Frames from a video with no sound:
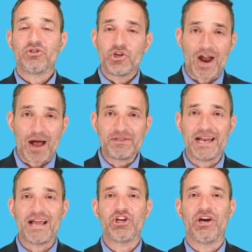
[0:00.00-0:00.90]
So she
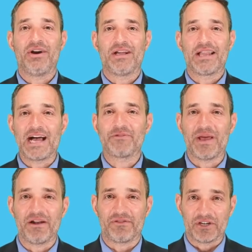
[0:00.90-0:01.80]
grabs an engineering
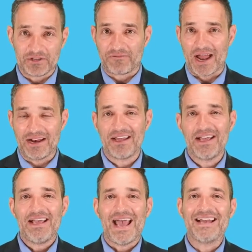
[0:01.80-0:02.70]
classmate of hers, a friend,
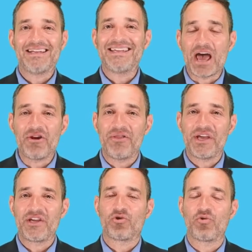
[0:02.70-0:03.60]
and together
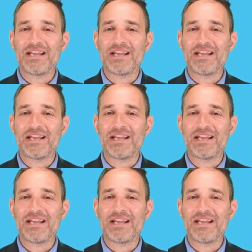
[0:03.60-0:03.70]
they